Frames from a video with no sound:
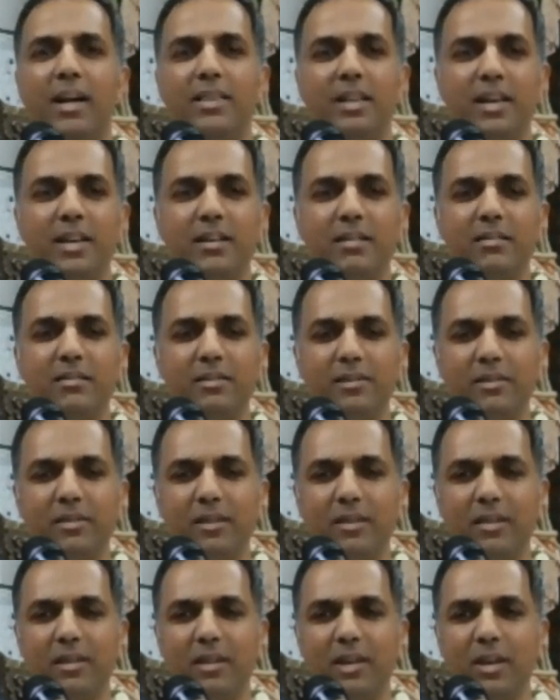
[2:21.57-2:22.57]
And then
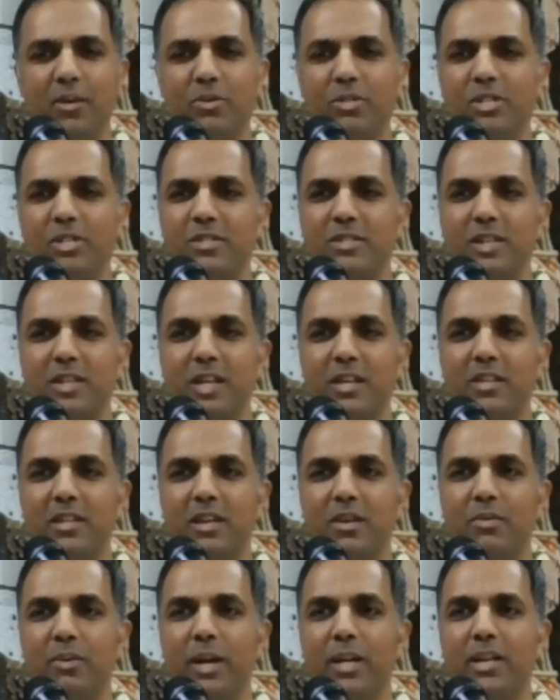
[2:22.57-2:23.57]
he was just
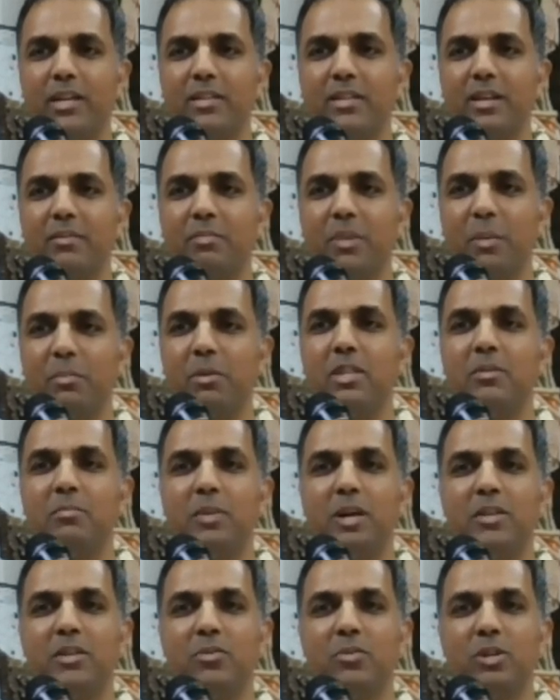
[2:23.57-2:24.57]
sitting there waiting that maybe
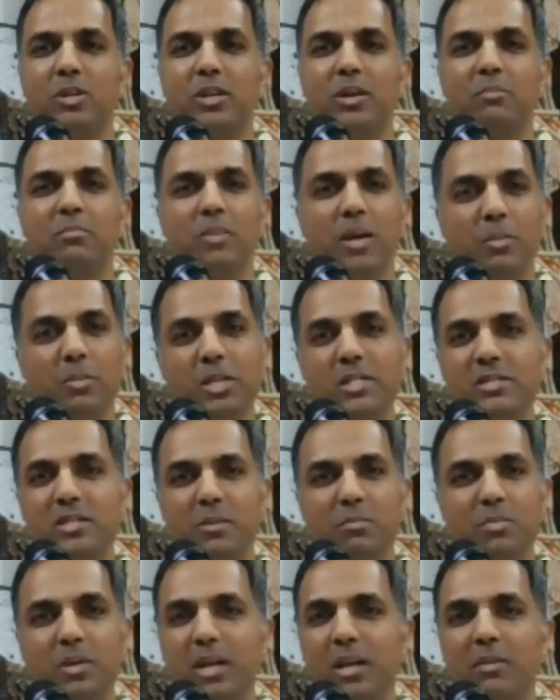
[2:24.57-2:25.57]
the mother would come, maybe
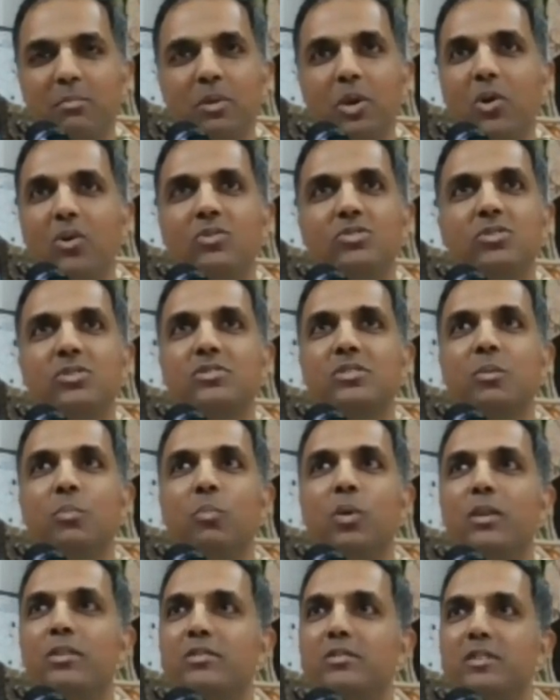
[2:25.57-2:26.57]
somebody belongs to
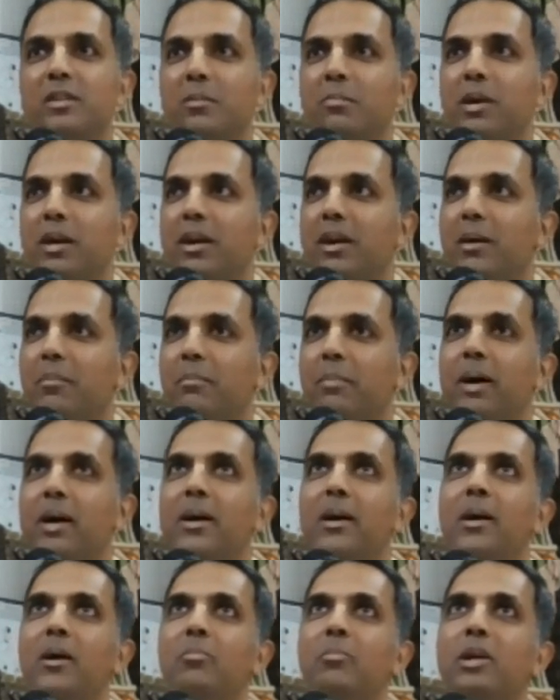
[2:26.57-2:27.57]
someone, they may come.
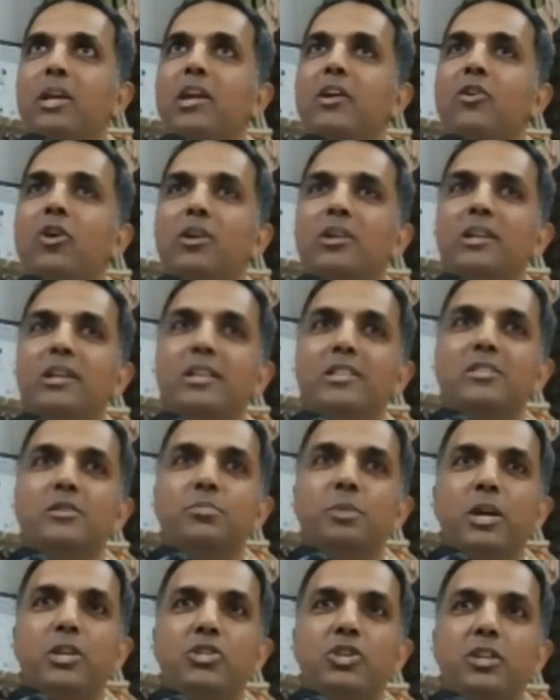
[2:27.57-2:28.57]
But he got an
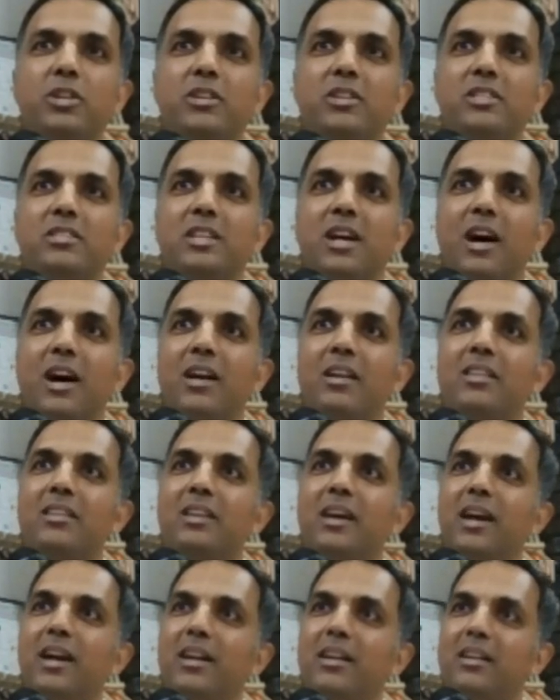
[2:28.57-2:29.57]
inspiration in his heart
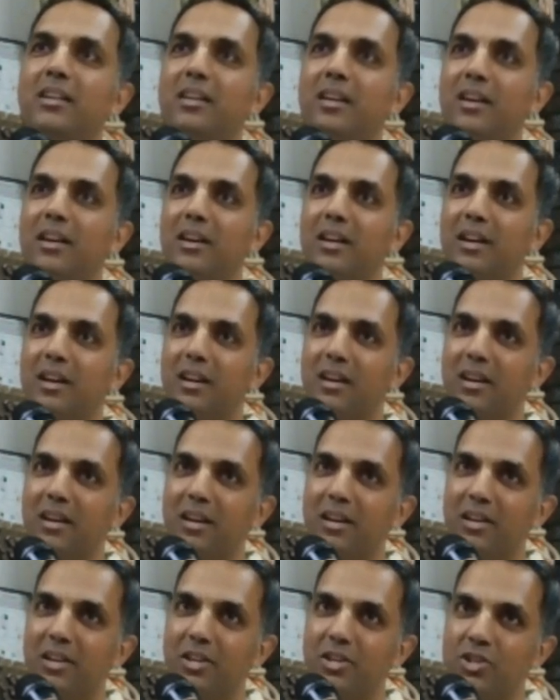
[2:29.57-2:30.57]
that
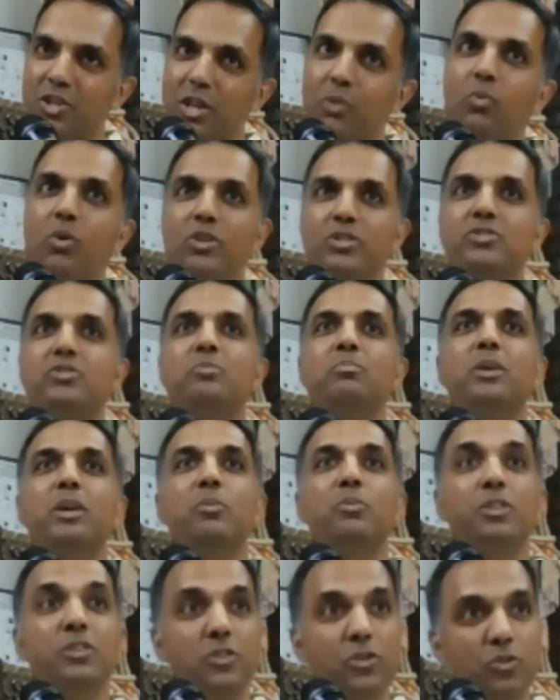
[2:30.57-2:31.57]
she wants to
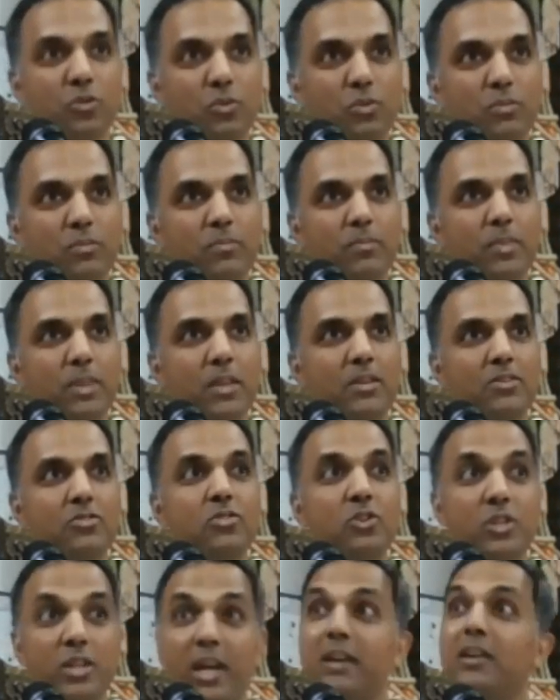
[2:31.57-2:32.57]
be with you.
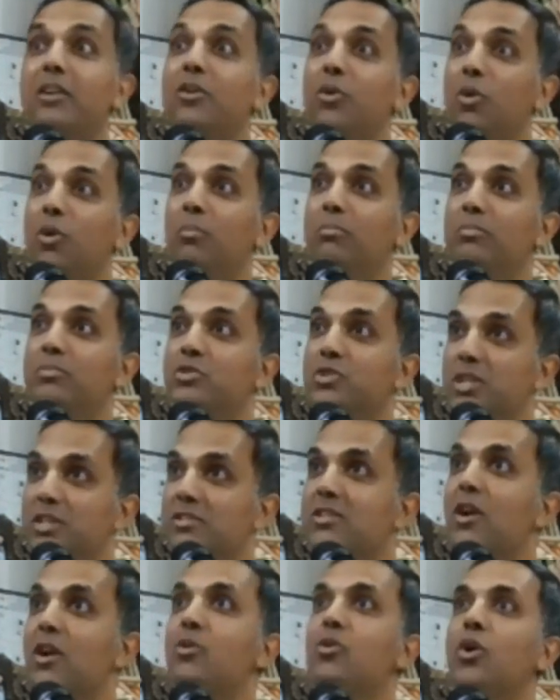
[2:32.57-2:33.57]
So take her home.
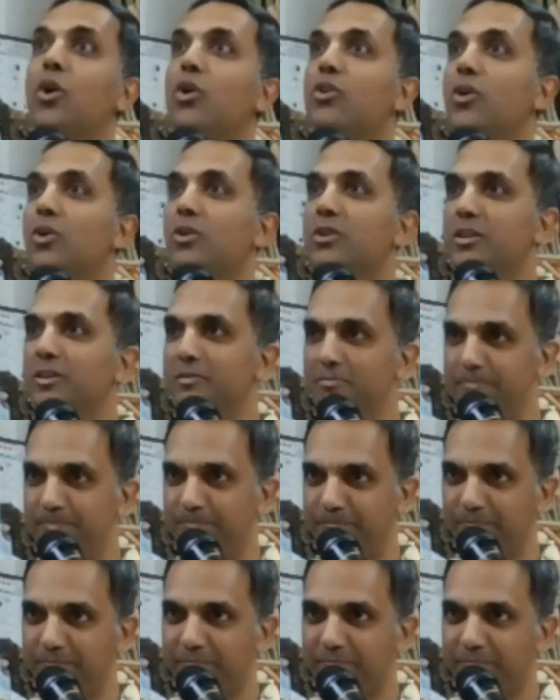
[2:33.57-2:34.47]
She is now your daughter.